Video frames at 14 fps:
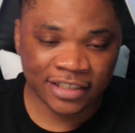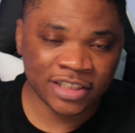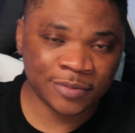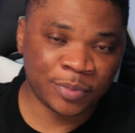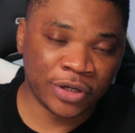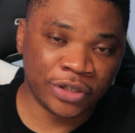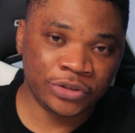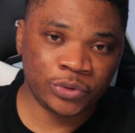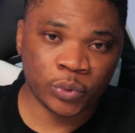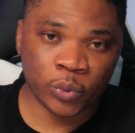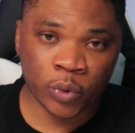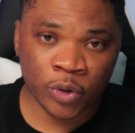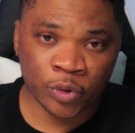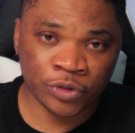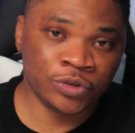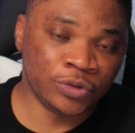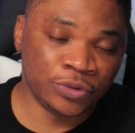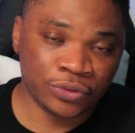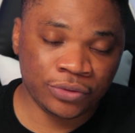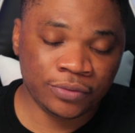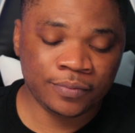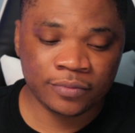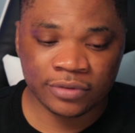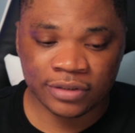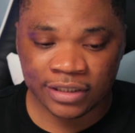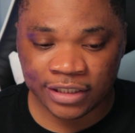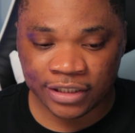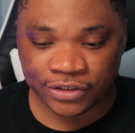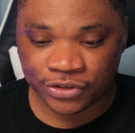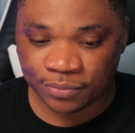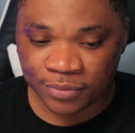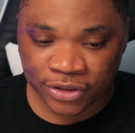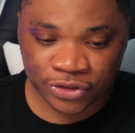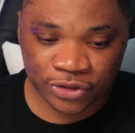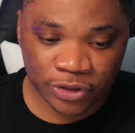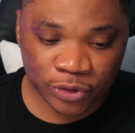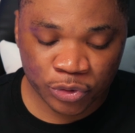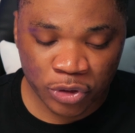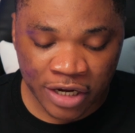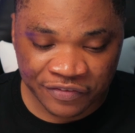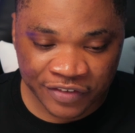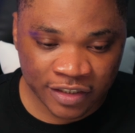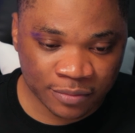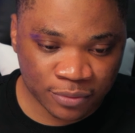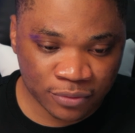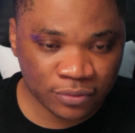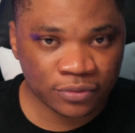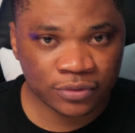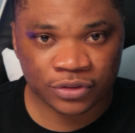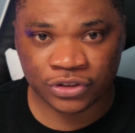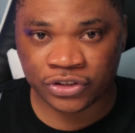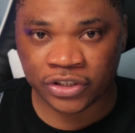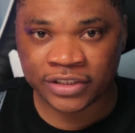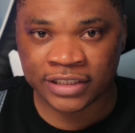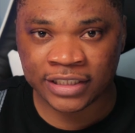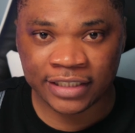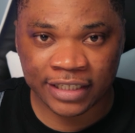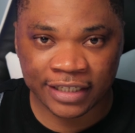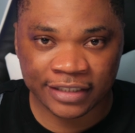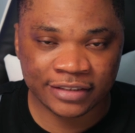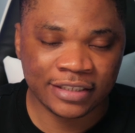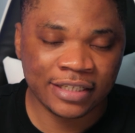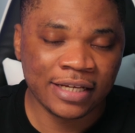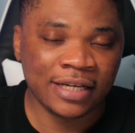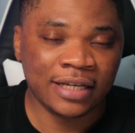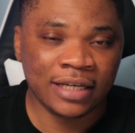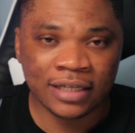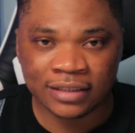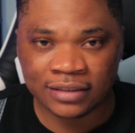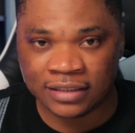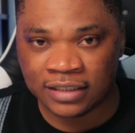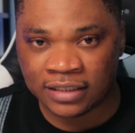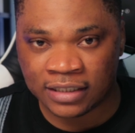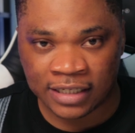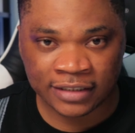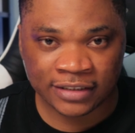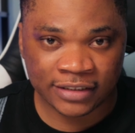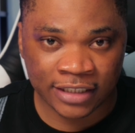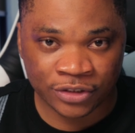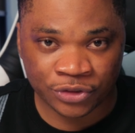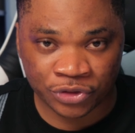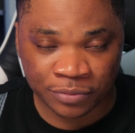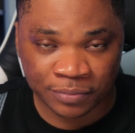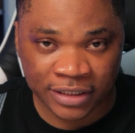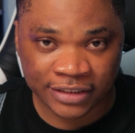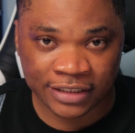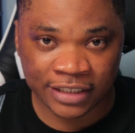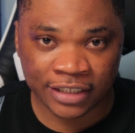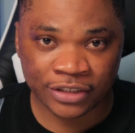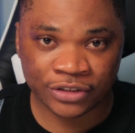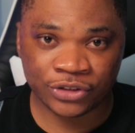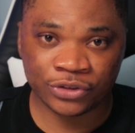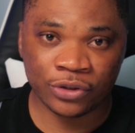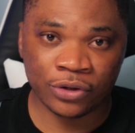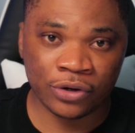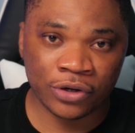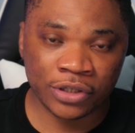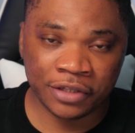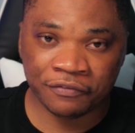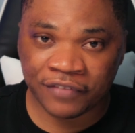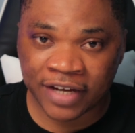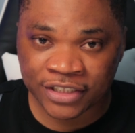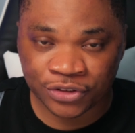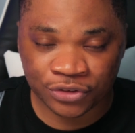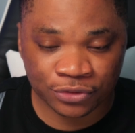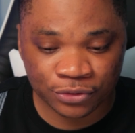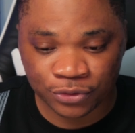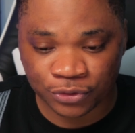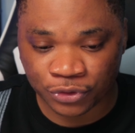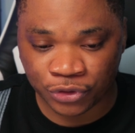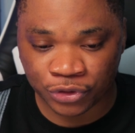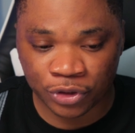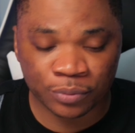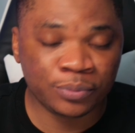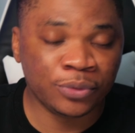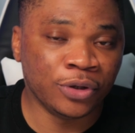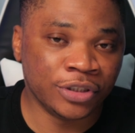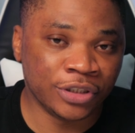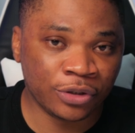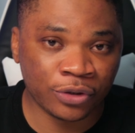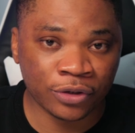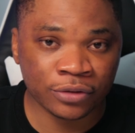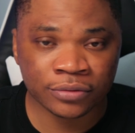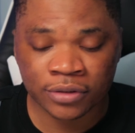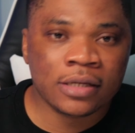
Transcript: this point, what you want to do is make sure you are available just in case the client sends you a message or invites you to jump on a call,